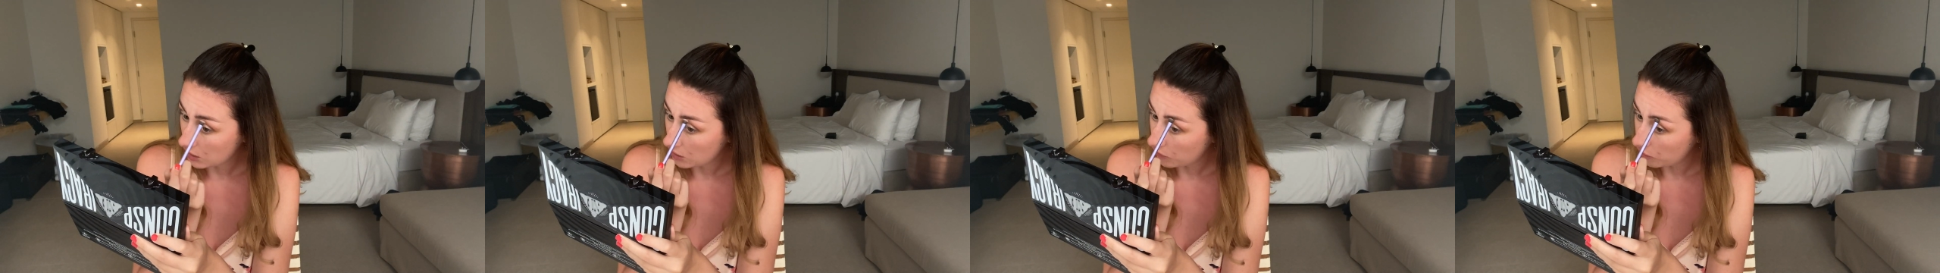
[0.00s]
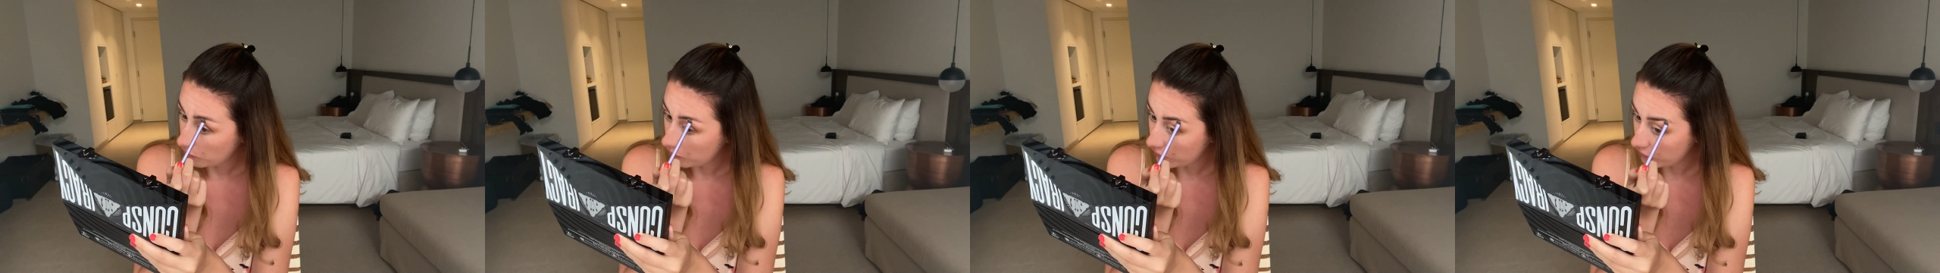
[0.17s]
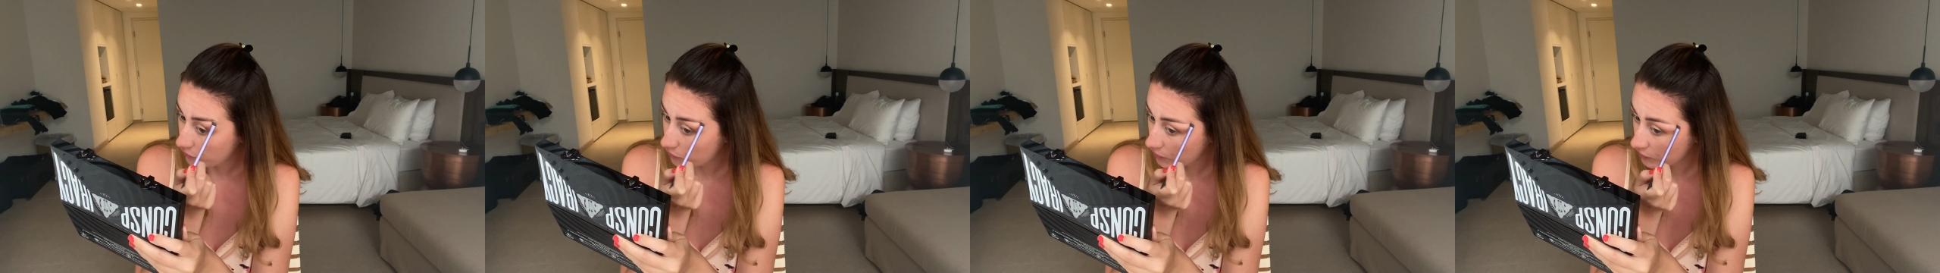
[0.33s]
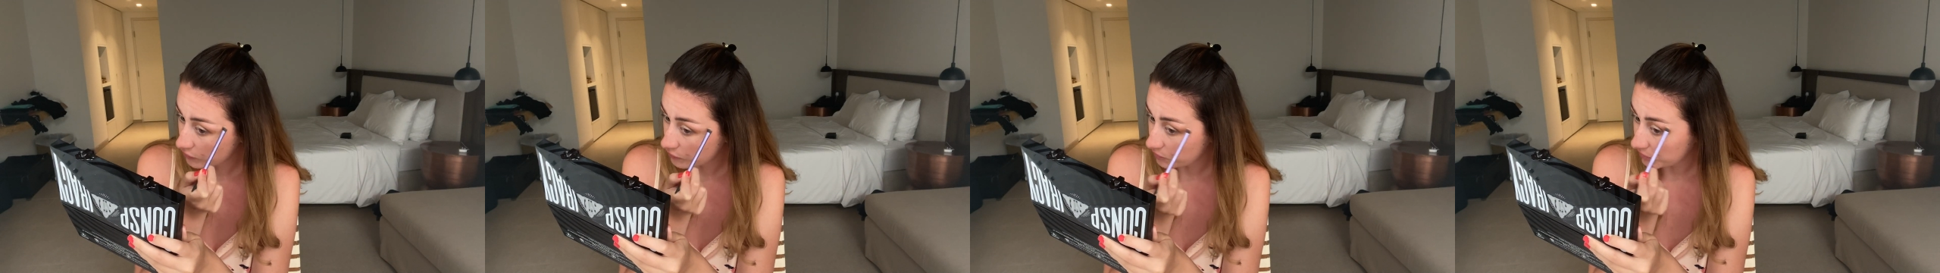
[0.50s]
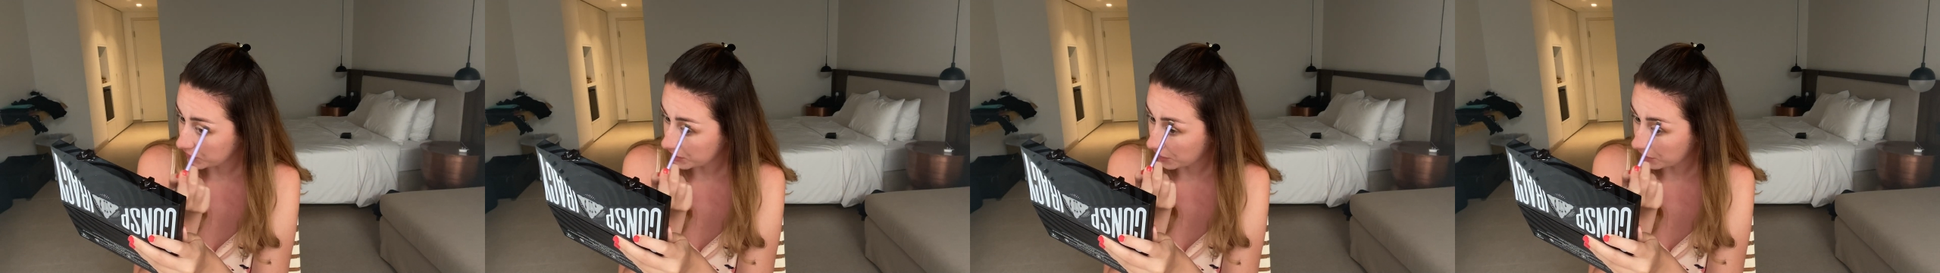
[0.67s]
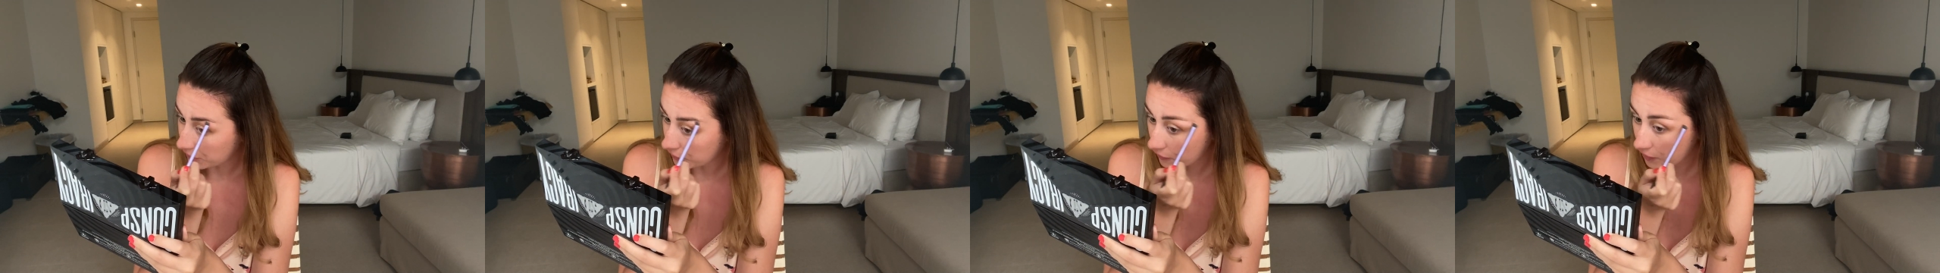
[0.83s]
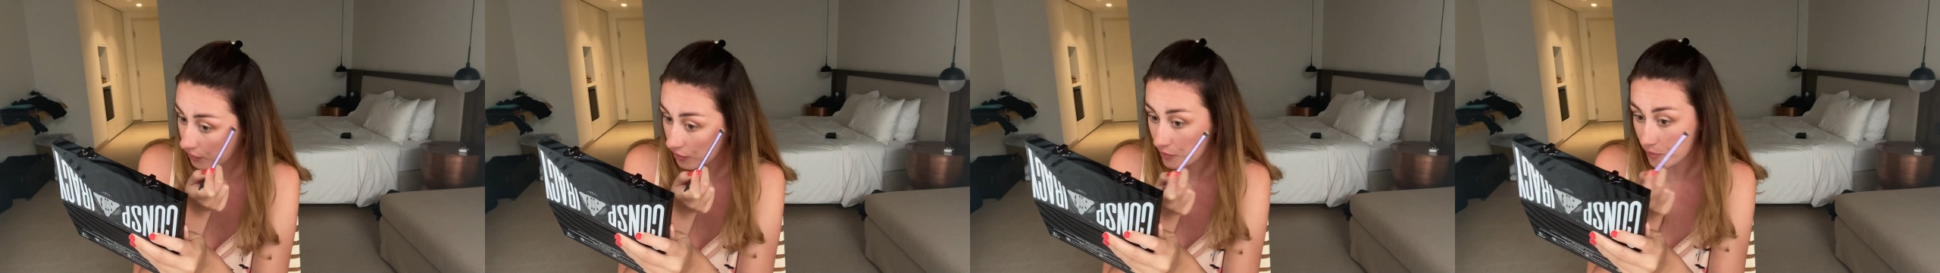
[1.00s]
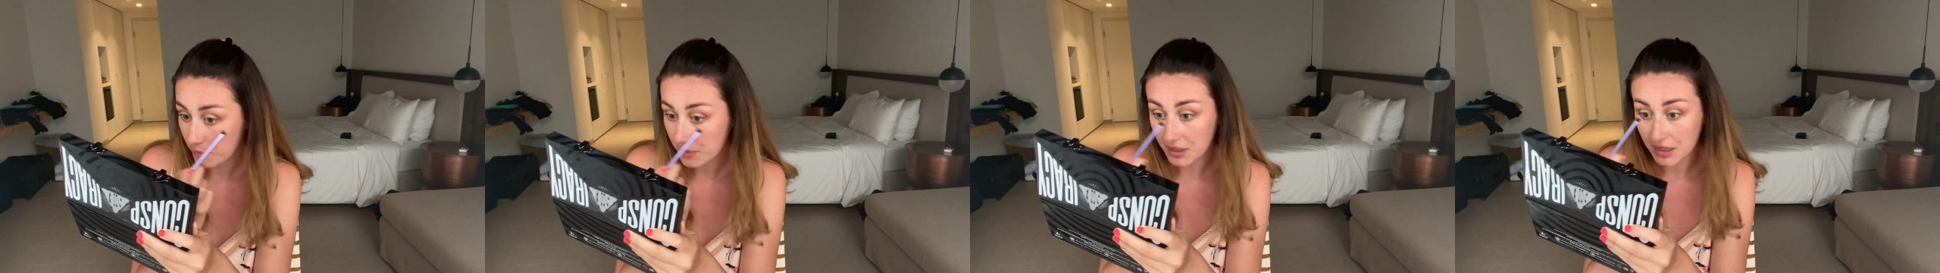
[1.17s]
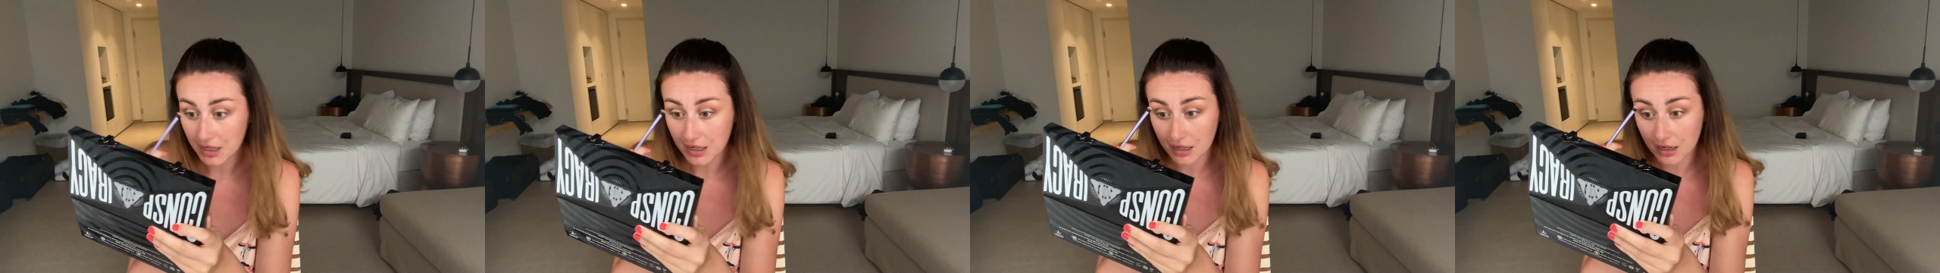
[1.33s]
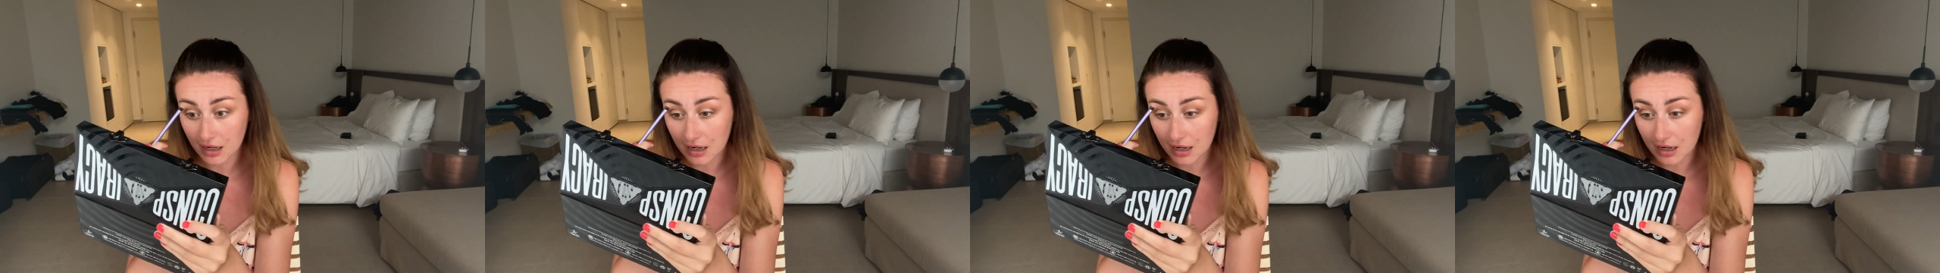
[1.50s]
with what's been going on at the minute.